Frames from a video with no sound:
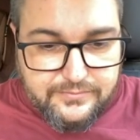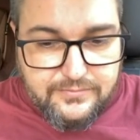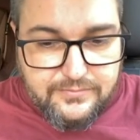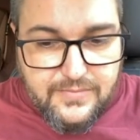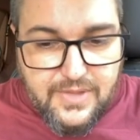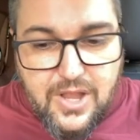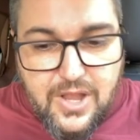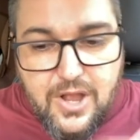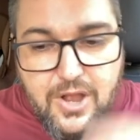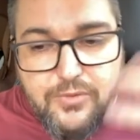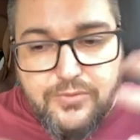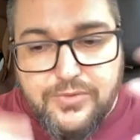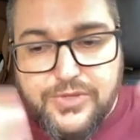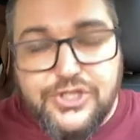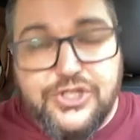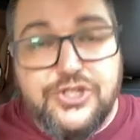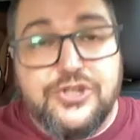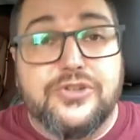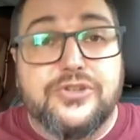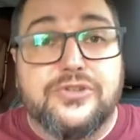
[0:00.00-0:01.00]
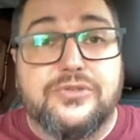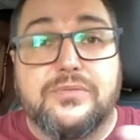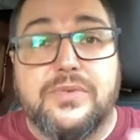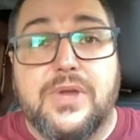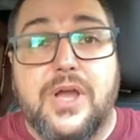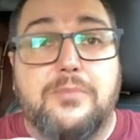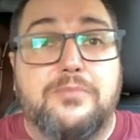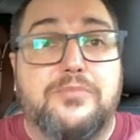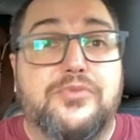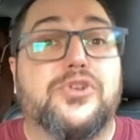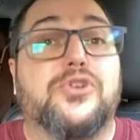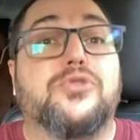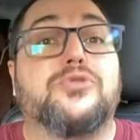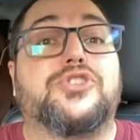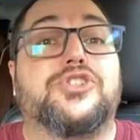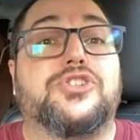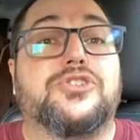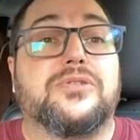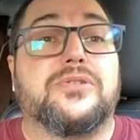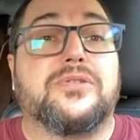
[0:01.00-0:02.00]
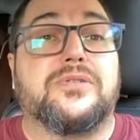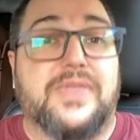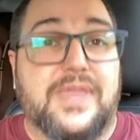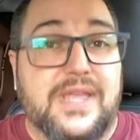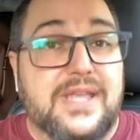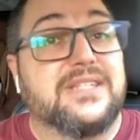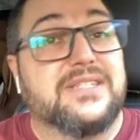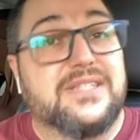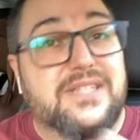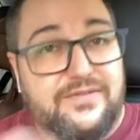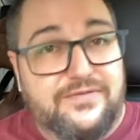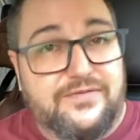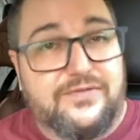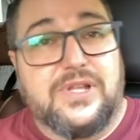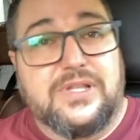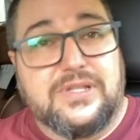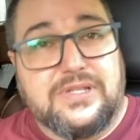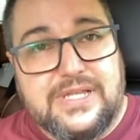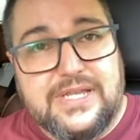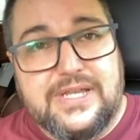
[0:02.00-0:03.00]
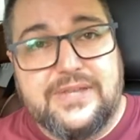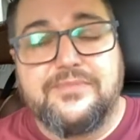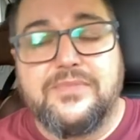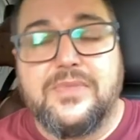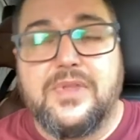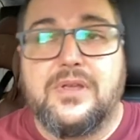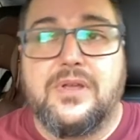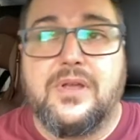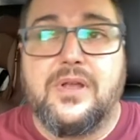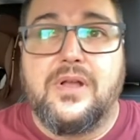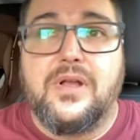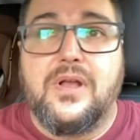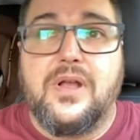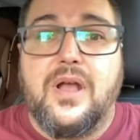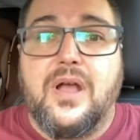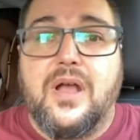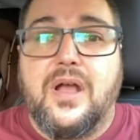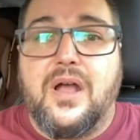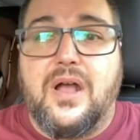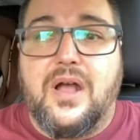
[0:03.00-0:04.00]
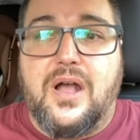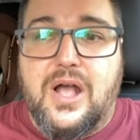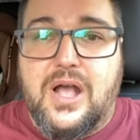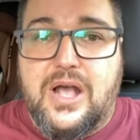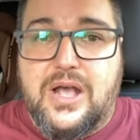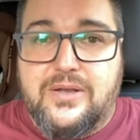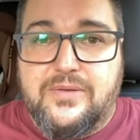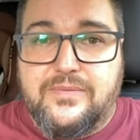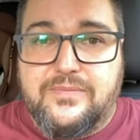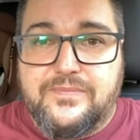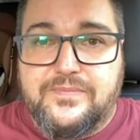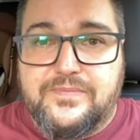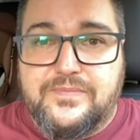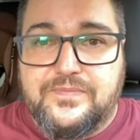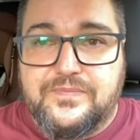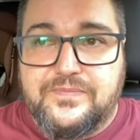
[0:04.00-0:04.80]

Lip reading: how we should approach things differently. Um,